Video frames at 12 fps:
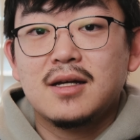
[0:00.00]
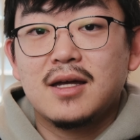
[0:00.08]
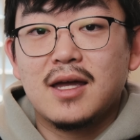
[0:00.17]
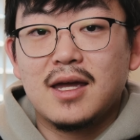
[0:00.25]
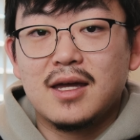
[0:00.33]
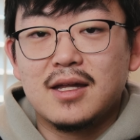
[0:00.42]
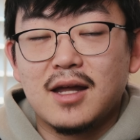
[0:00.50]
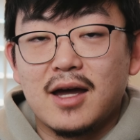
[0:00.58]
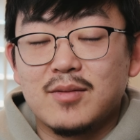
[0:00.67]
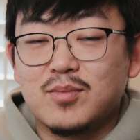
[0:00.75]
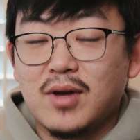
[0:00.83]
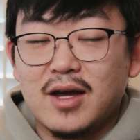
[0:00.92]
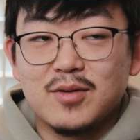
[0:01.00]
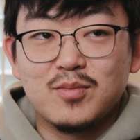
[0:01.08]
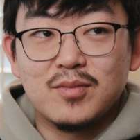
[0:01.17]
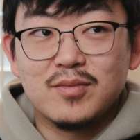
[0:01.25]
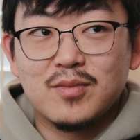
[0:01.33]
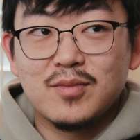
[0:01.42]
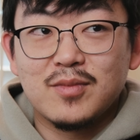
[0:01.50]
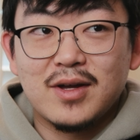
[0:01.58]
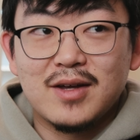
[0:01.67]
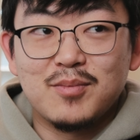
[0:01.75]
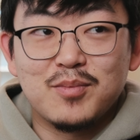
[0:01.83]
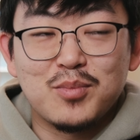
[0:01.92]
And I
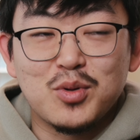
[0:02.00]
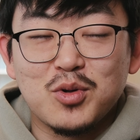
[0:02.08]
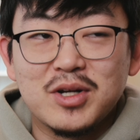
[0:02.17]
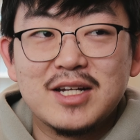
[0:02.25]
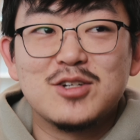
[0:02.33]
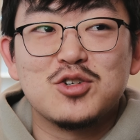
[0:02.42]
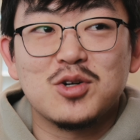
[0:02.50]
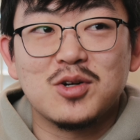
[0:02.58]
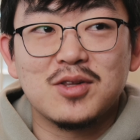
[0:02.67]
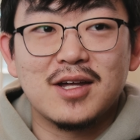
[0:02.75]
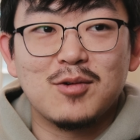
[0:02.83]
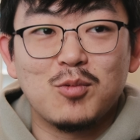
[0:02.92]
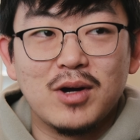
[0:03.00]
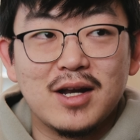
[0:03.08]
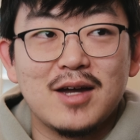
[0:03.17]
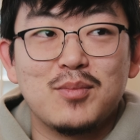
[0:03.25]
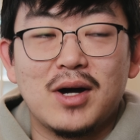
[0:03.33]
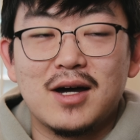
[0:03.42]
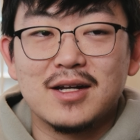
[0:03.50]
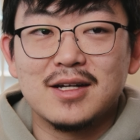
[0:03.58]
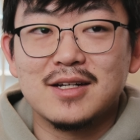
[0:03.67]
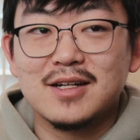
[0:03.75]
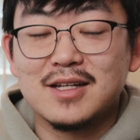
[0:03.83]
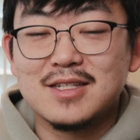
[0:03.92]
am pretty sure that when I bought
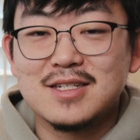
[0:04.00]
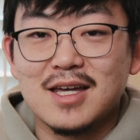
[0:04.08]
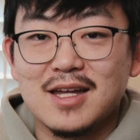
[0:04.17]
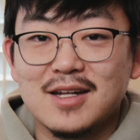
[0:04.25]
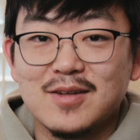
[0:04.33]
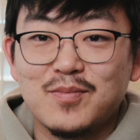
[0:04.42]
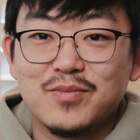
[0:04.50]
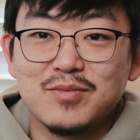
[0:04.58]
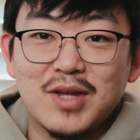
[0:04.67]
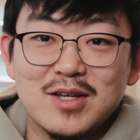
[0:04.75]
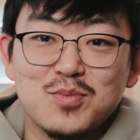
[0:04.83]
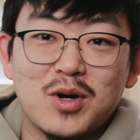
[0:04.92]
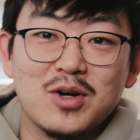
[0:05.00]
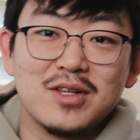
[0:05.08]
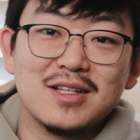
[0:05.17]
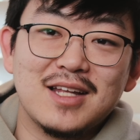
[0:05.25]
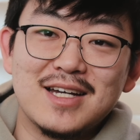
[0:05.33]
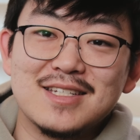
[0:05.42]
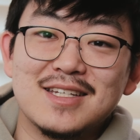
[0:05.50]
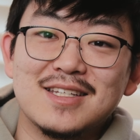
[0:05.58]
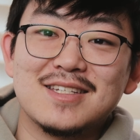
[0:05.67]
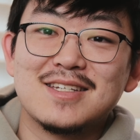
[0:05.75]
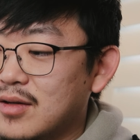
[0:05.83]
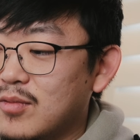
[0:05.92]
it, it said, as part of the
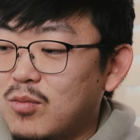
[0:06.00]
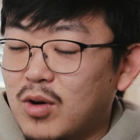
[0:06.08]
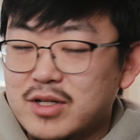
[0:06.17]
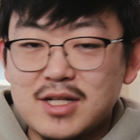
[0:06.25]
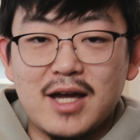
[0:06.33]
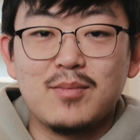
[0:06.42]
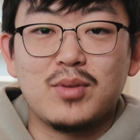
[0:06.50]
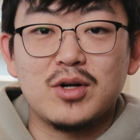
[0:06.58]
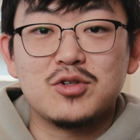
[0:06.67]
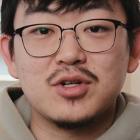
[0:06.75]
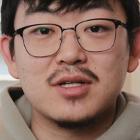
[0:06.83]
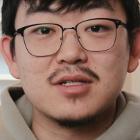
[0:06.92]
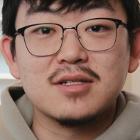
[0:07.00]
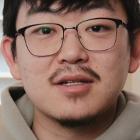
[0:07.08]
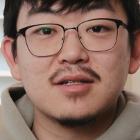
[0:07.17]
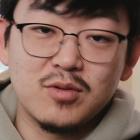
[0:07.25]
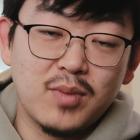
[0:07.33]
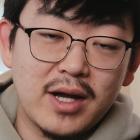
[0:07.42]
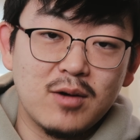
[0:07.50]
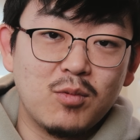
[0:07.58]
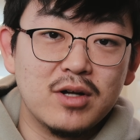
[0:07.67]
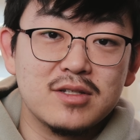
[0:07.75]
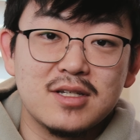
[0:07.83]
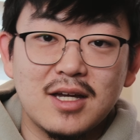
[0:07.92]
license, one-time purchase. You buy it
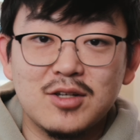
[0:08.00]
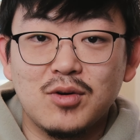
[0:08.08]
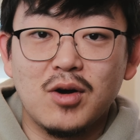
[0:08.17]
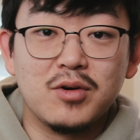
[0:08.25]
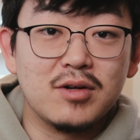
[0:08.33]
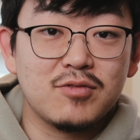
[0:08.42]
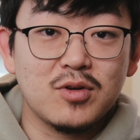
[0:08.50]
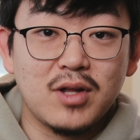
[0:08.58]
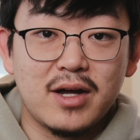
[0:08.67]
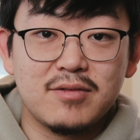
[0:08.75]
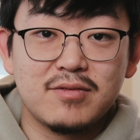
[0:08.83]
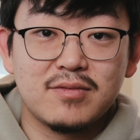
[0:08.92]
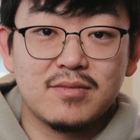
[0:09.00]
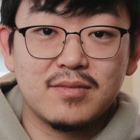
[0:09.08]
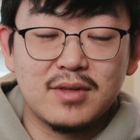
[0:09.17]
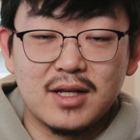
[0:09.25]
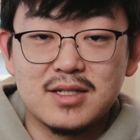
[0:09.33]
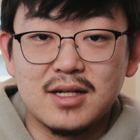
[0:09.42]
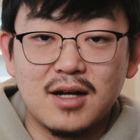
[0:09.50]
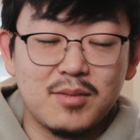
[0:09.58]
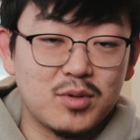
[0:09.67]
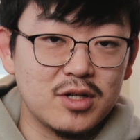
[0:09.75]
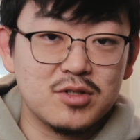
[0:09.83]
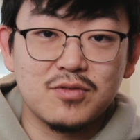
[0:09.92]
once and you own it for life. And that's it.
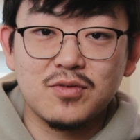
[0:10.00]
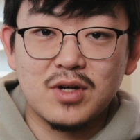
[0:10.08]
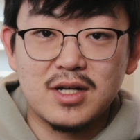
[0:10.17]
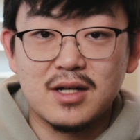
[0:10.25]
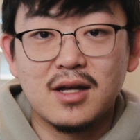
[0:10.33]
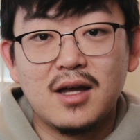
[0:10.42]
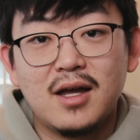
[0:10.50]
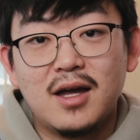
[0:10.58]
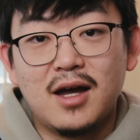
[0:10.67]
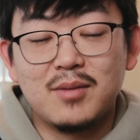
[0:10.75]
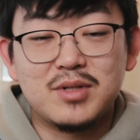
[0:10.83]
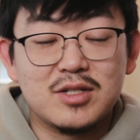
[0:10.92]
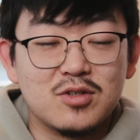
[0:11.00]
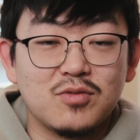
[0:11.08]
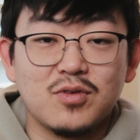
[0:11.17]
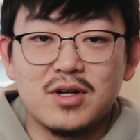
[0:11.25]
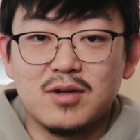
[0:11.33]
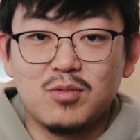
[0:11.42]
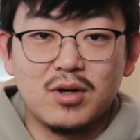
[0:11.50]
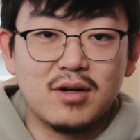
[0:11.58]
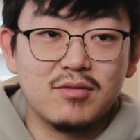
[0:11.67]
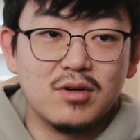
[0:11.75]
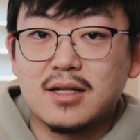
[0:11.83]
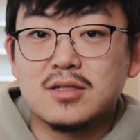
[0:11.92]
Upgrades are free, updates are free,
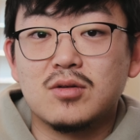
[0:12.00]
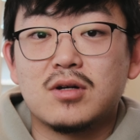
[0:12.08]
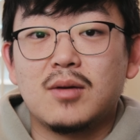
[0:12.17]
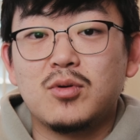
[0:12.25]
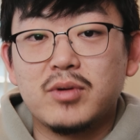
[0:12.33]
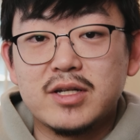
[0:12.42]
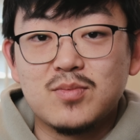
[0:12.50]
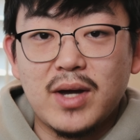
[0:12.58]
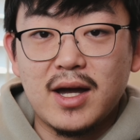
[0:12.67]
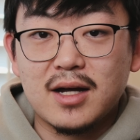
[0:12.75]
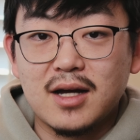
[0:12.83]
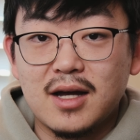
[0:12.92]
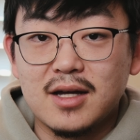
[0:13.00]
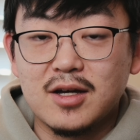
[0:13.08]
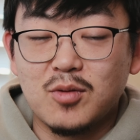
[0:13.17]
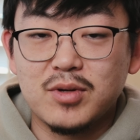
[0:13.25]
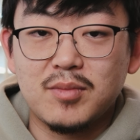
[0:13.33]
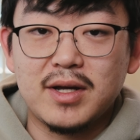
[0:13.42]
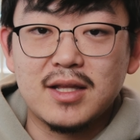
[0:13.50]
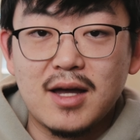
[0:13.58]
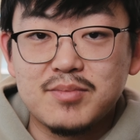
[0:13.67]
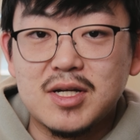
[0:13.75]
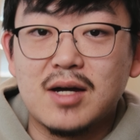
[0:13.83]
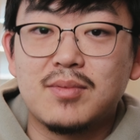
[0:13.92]
whatever. So a couple weeks back, I opened up my
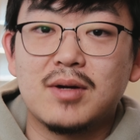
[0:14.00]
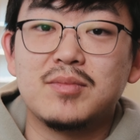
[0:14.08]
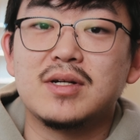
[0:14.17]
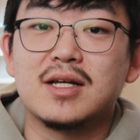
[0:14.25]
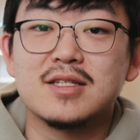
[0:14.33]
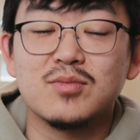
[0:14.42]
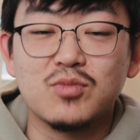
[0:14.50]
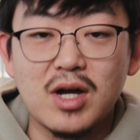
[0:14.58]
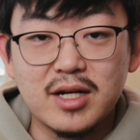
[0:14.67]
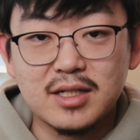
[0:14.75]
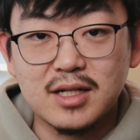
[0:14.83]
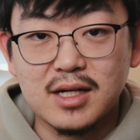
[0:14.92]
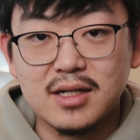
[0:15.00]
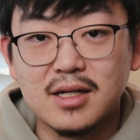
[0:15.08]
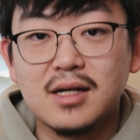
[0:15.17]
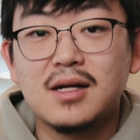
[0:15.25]
laptop. I'm going to get some writing done.